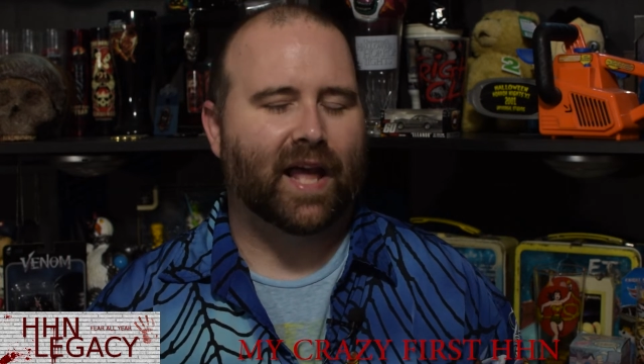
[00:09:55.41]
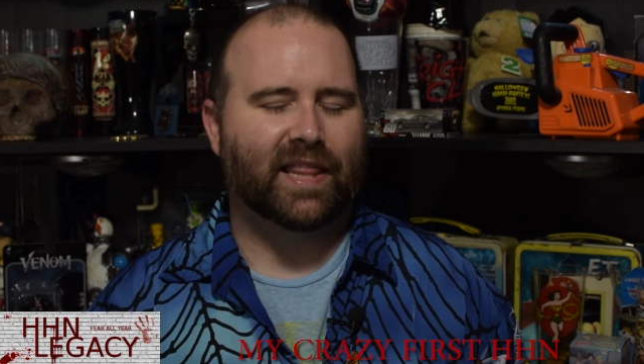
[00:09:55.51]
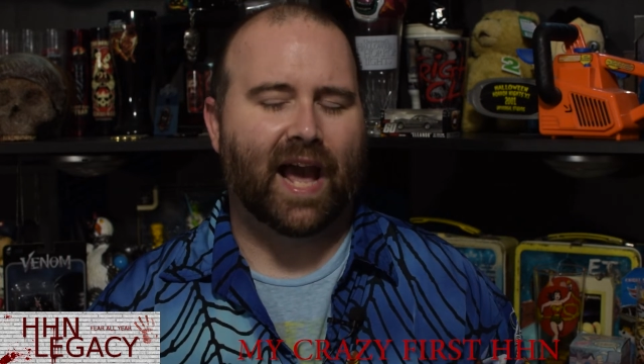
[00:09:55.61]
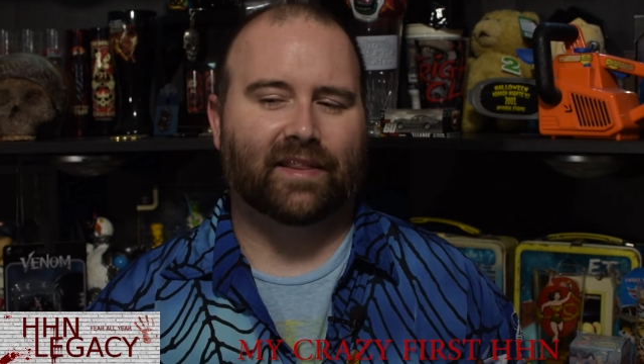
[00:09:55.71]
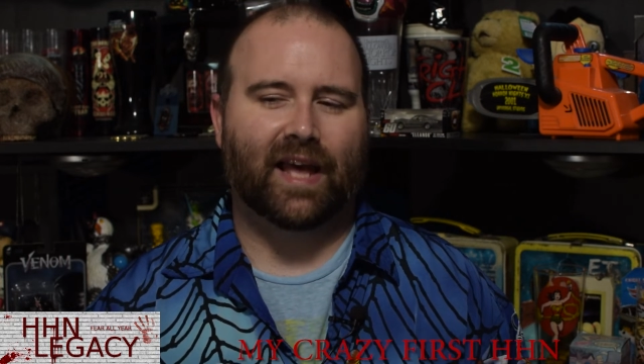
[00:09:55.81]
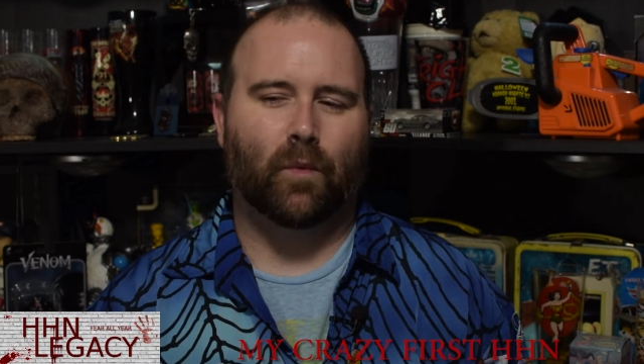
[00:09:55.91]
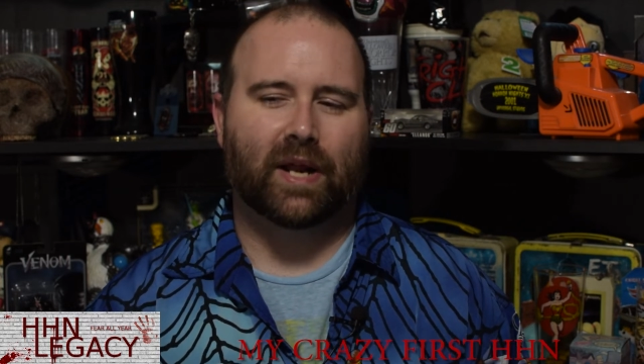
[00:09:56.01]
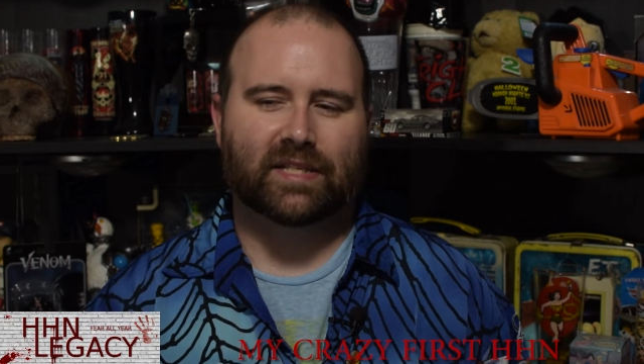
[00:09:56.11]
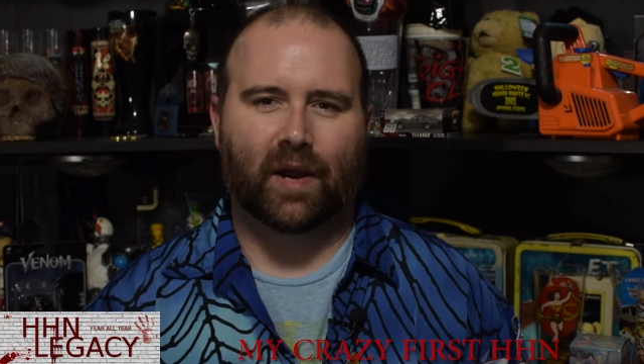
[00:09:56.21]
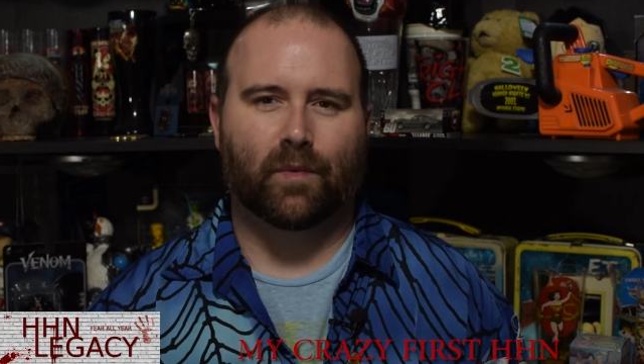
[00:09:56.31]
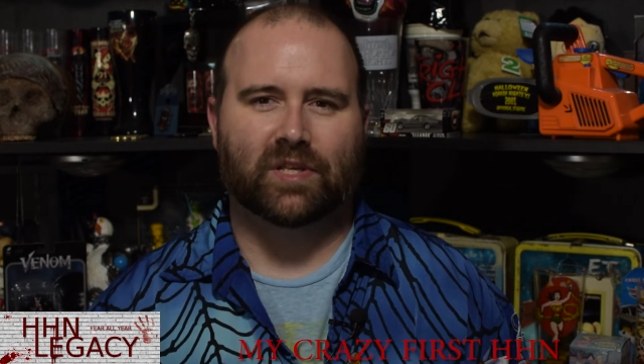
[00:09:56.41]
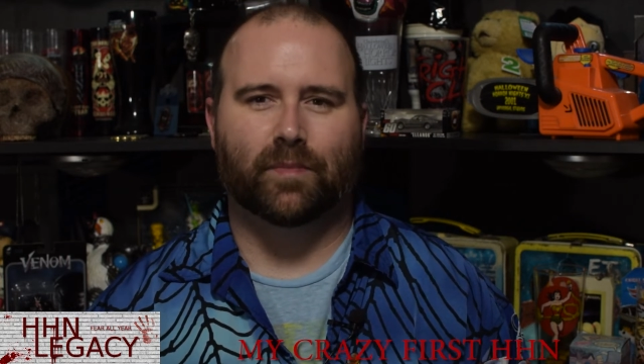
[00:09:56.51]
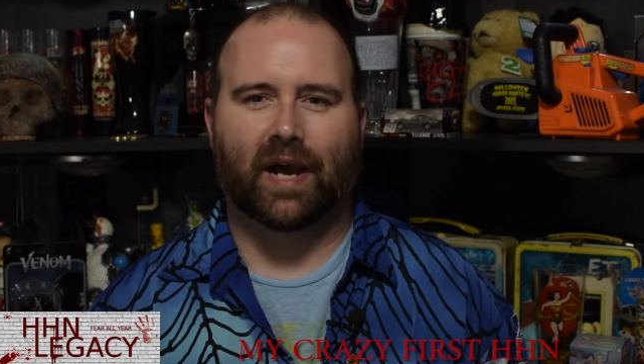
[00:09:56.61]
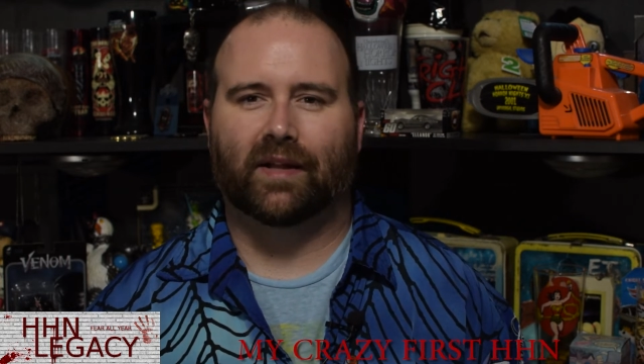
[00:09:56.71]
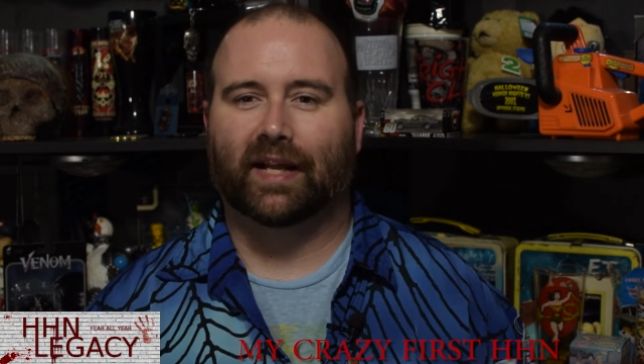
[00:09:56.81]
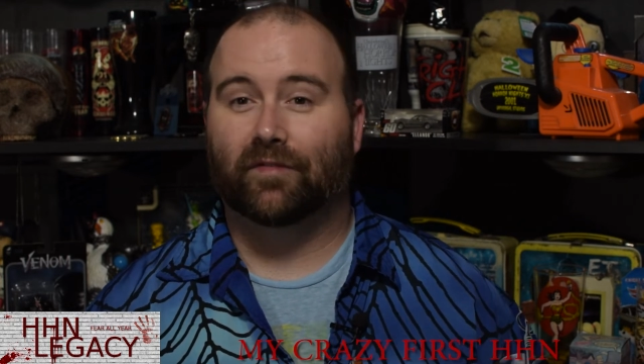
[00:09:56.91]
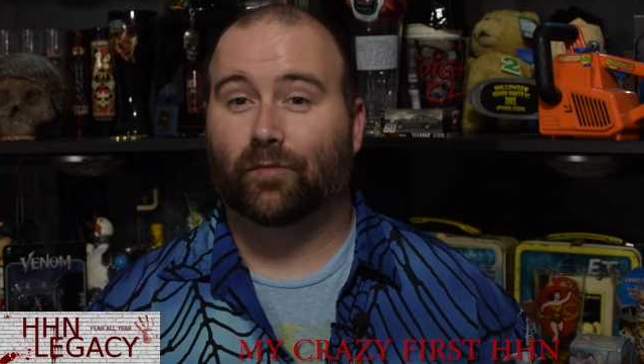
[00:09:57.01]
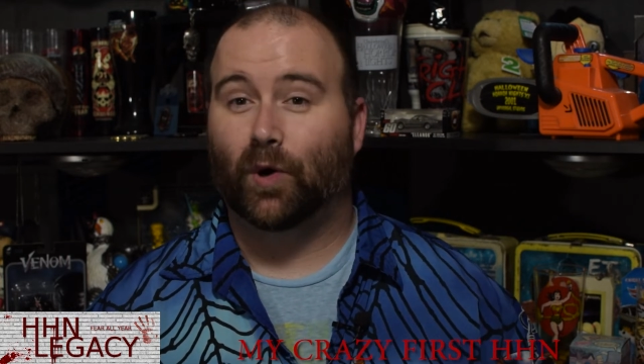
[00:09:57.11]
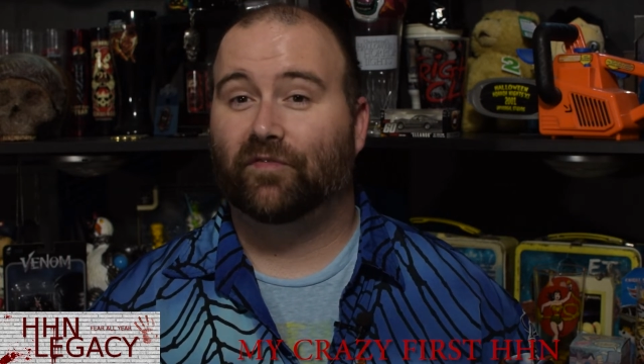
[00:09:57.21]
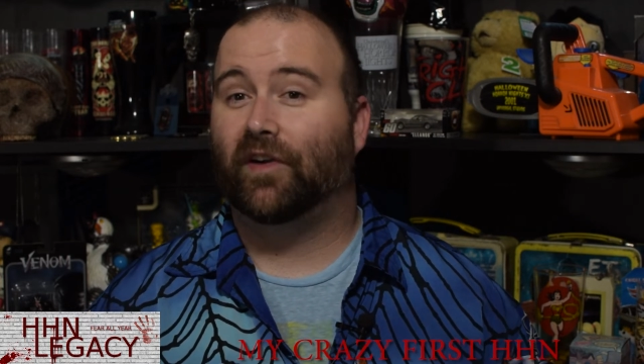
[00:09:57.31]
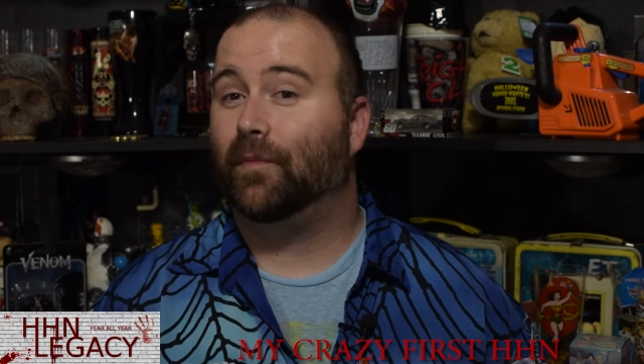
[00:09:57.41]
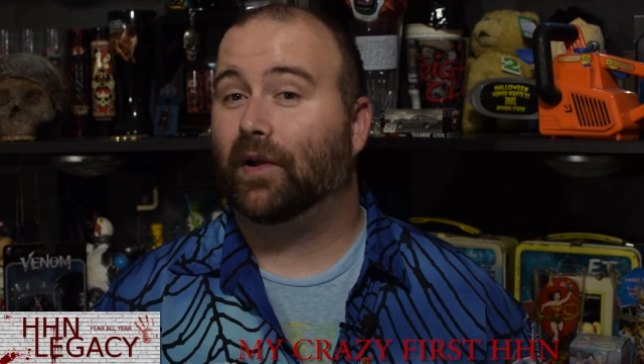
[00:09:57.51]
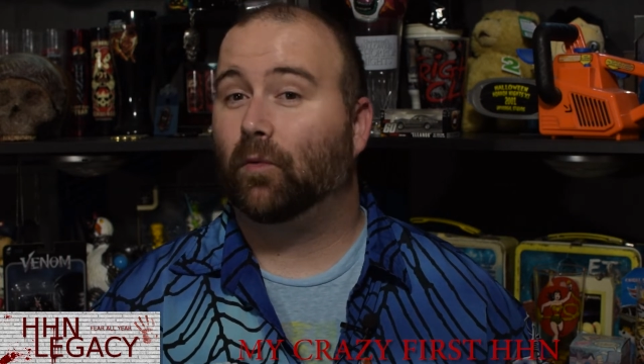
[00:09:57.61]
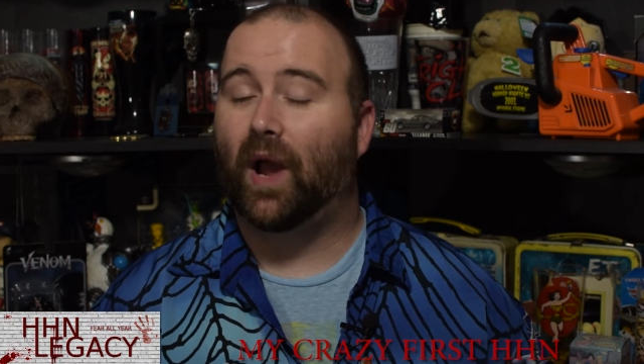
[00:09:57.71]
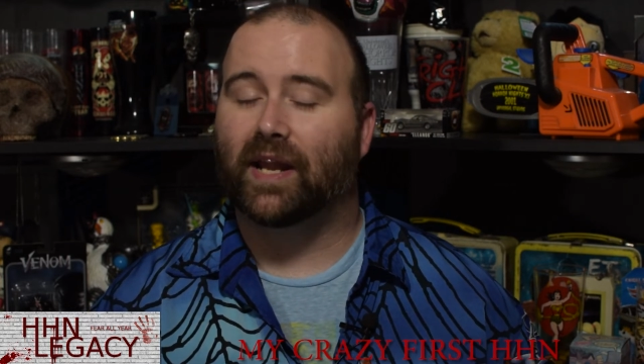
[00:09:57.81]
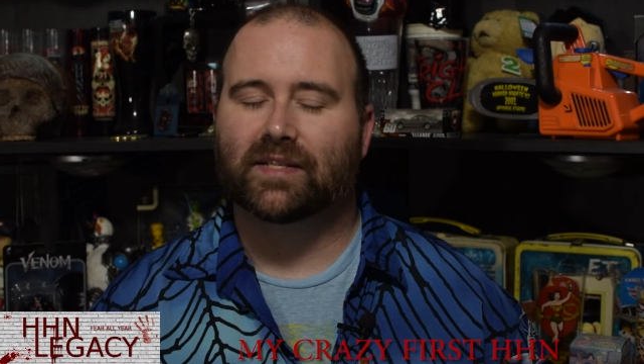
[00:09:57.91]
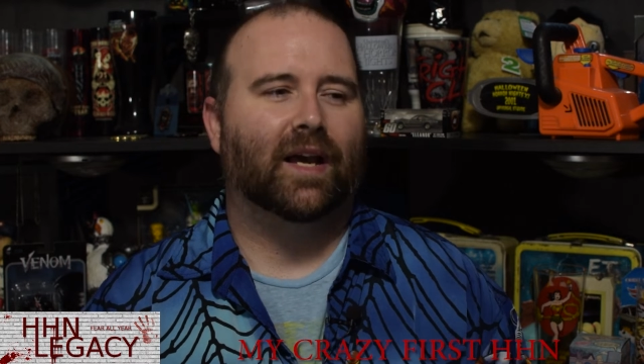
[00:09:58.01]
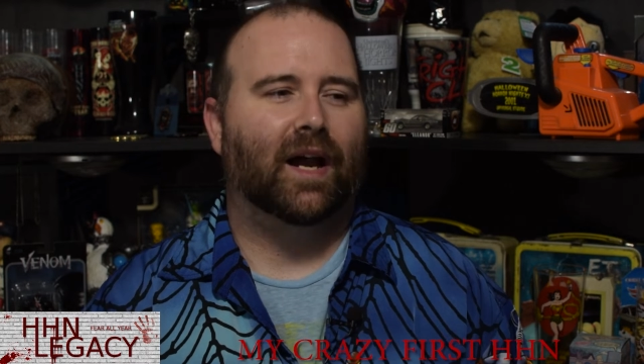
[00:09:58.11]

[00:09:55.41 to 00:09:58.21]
And that, that wait time was about like a forty-five minute wait.